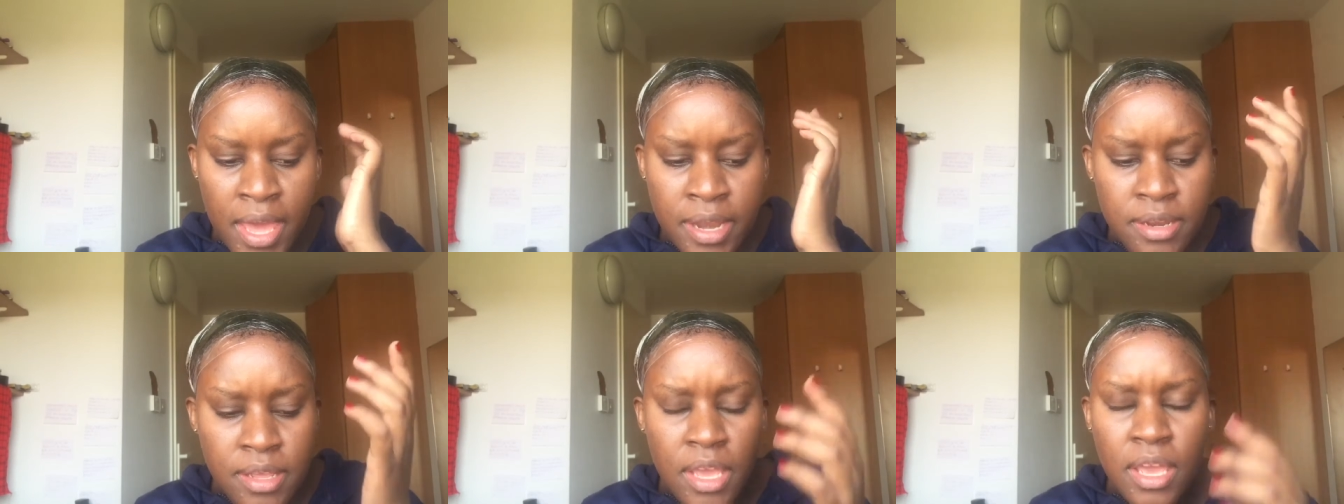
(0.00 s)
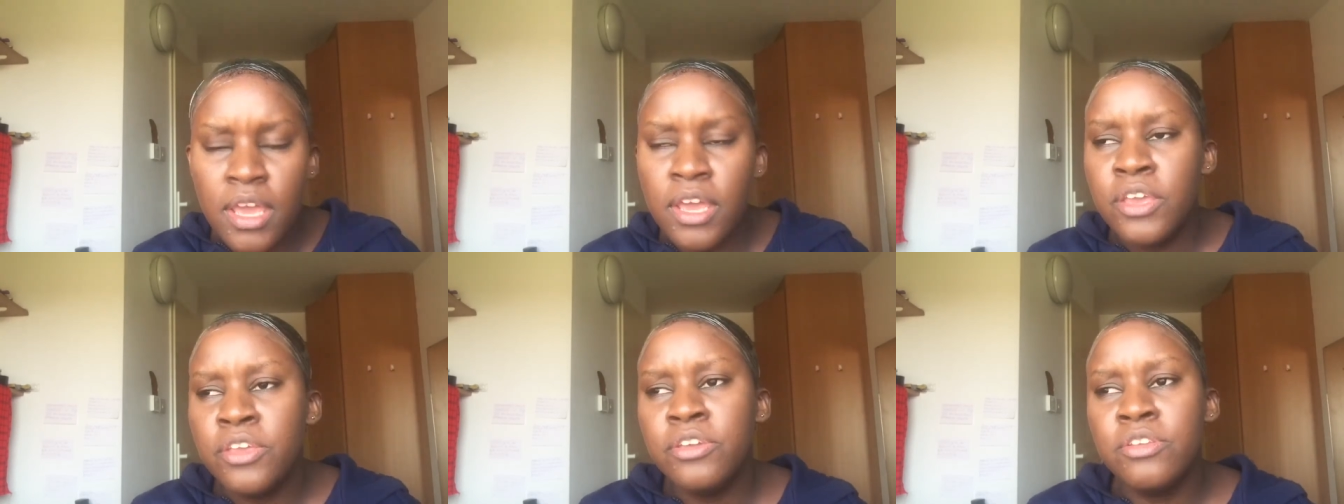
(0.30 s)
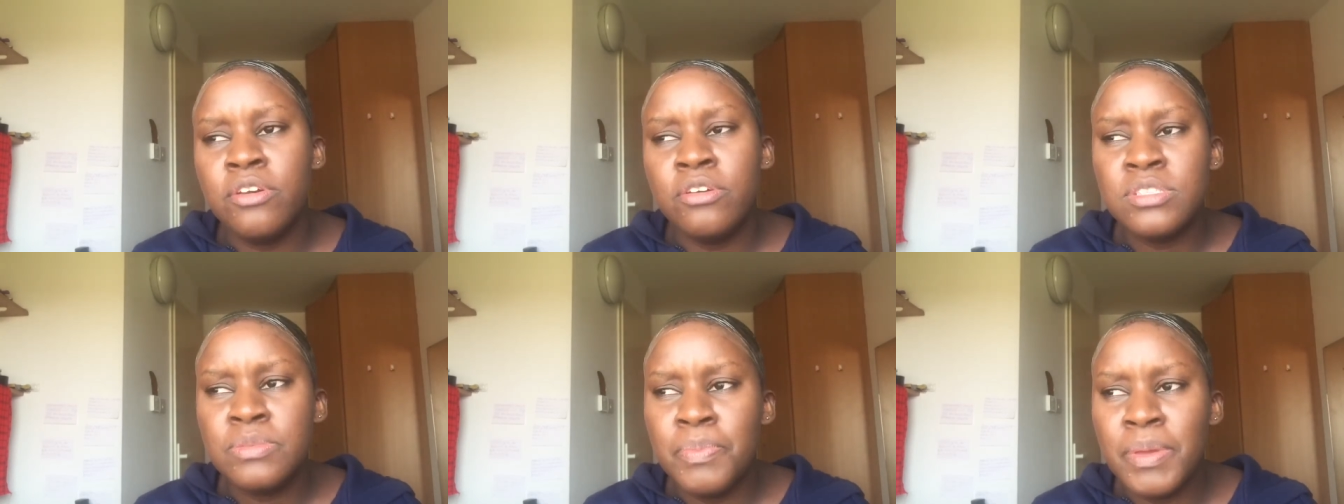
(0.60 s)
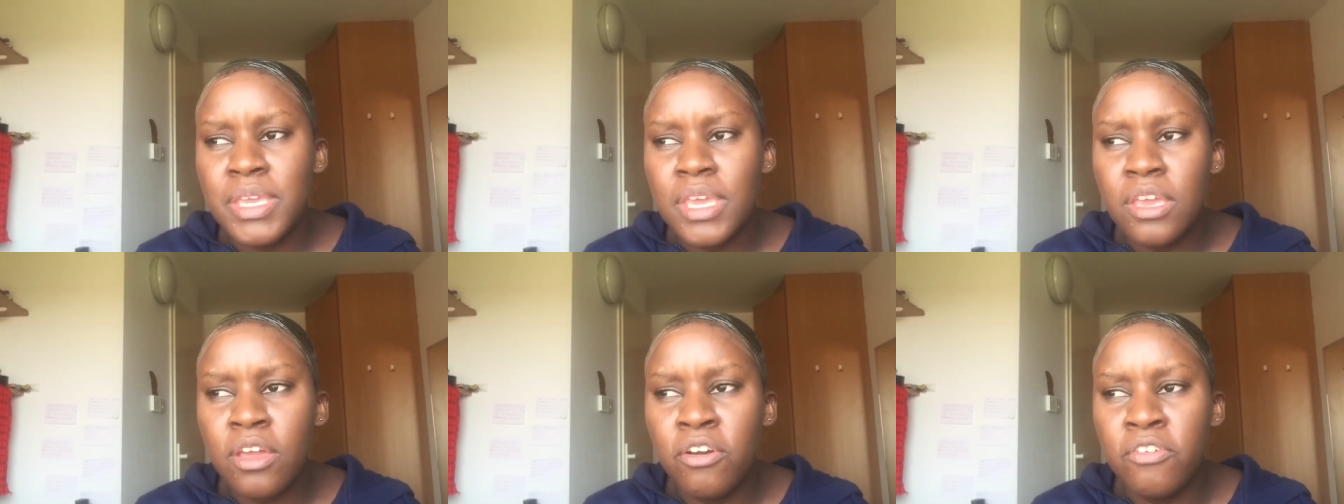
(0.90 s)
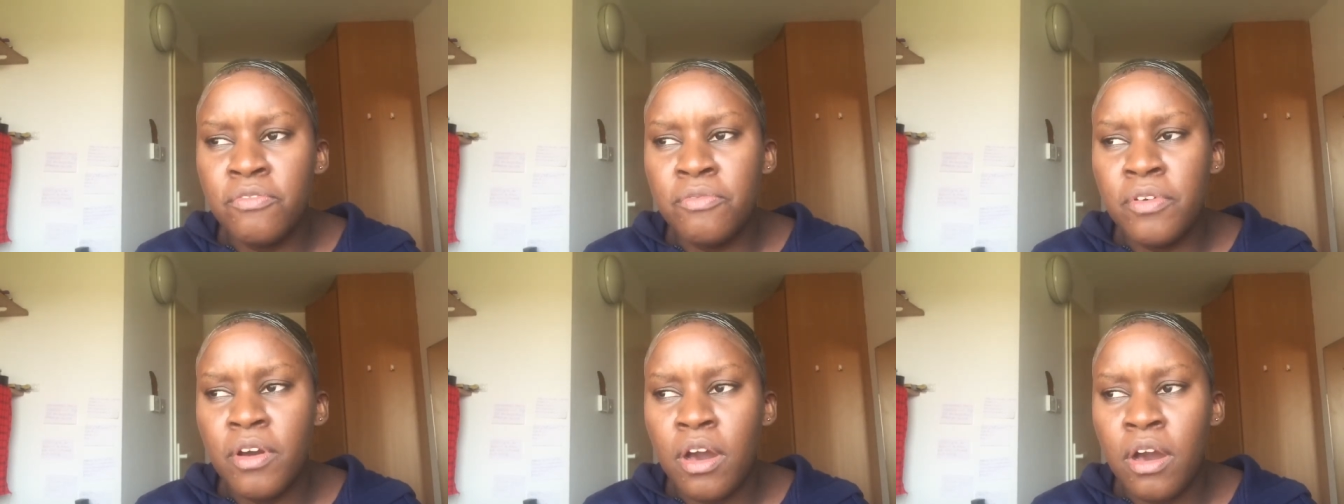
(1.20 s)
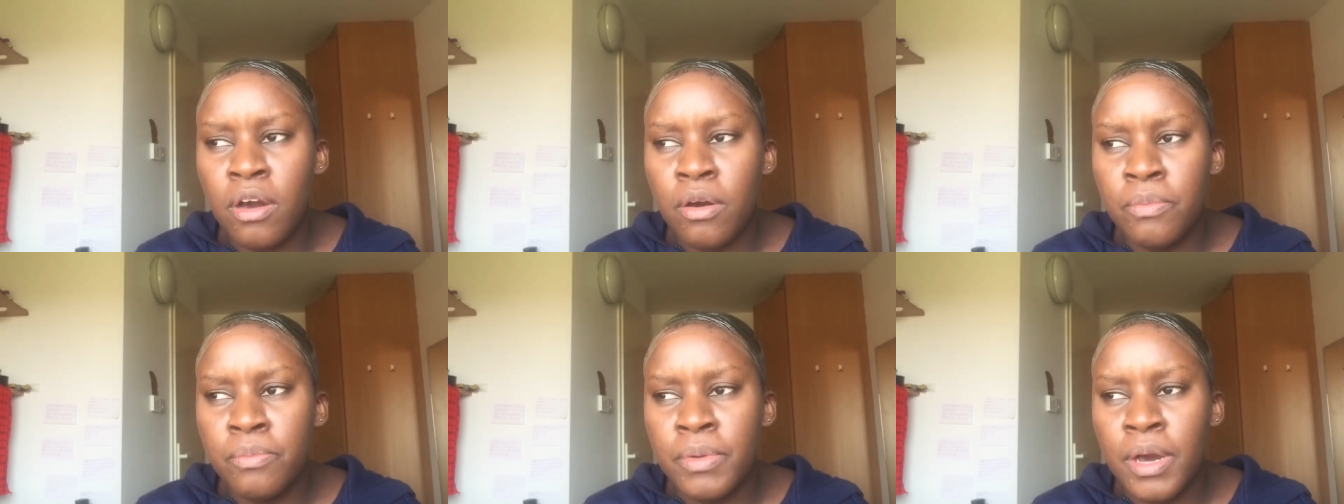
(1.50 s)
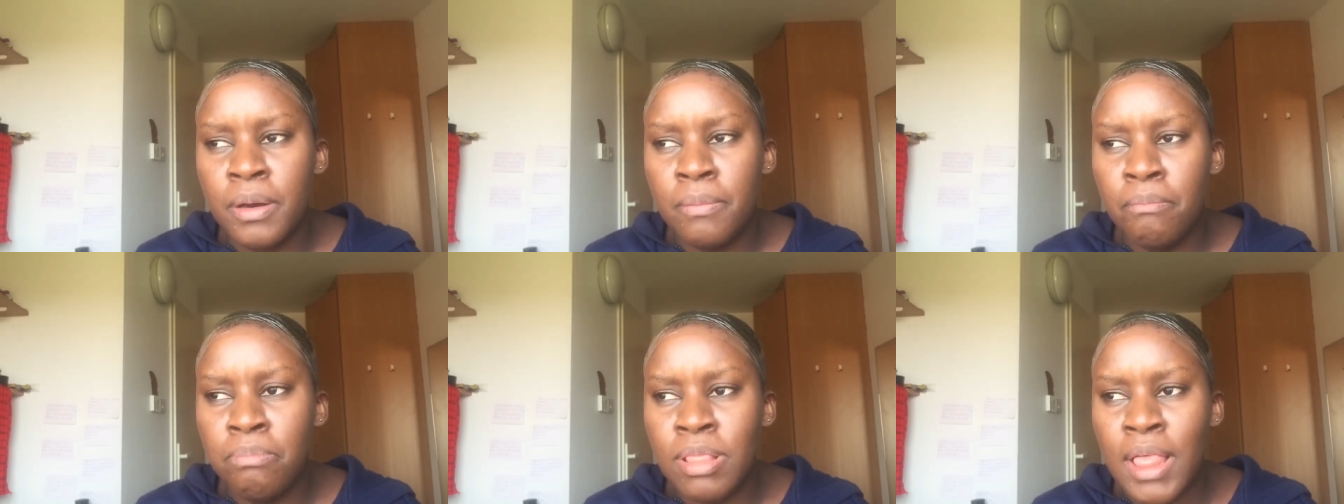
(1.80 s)
And you know, speaking of
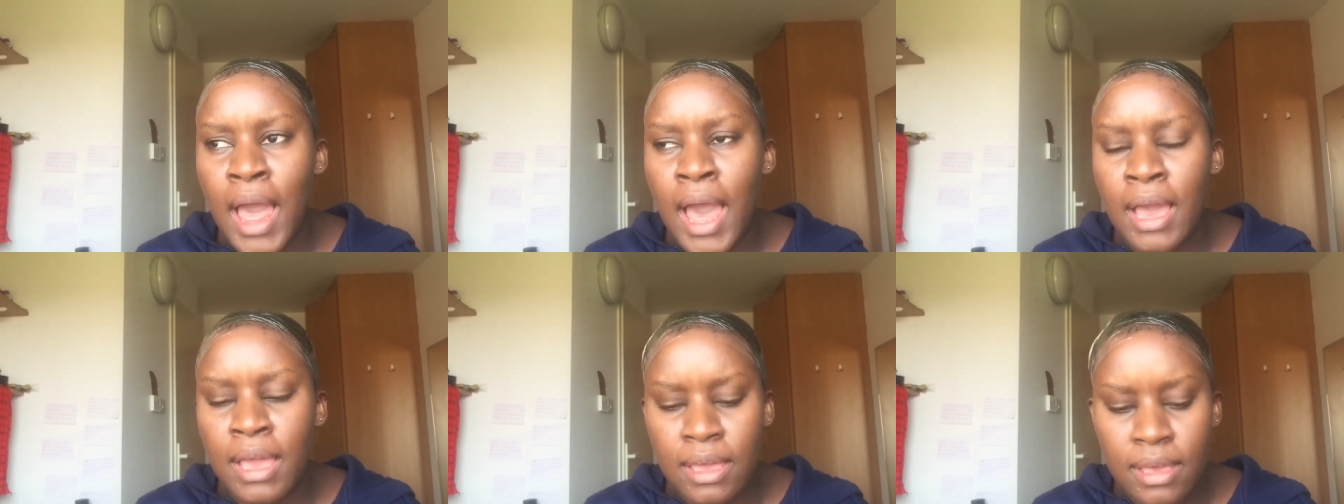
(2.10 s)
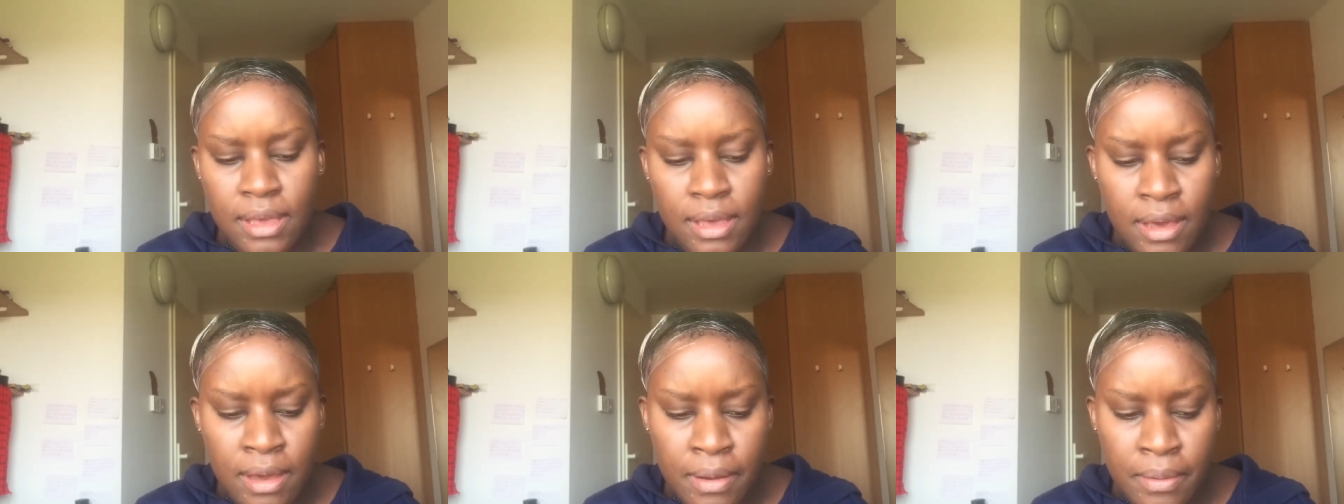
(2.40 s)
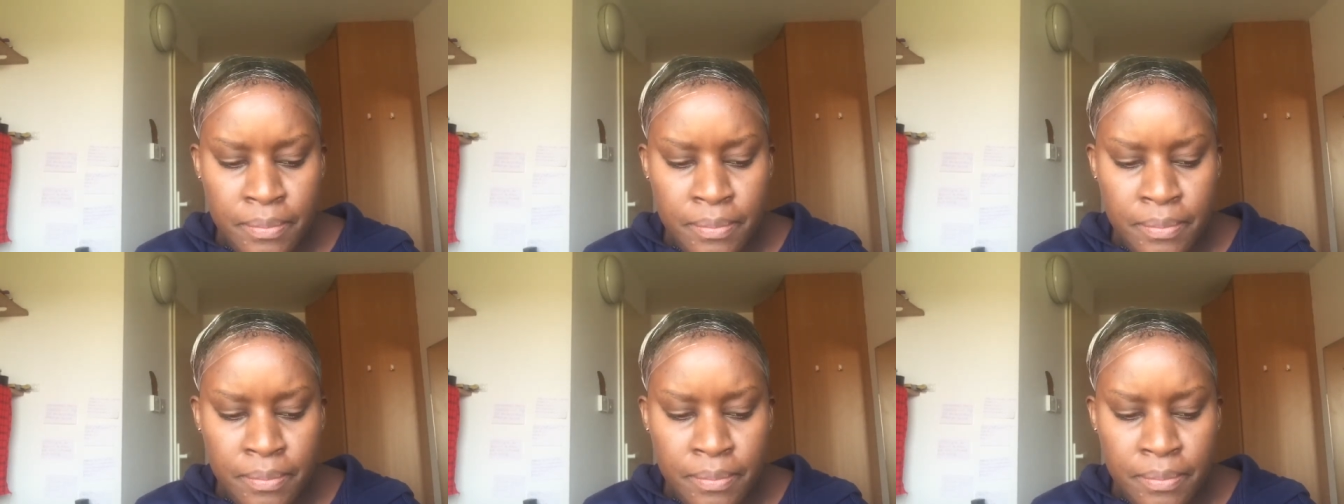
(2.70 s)
black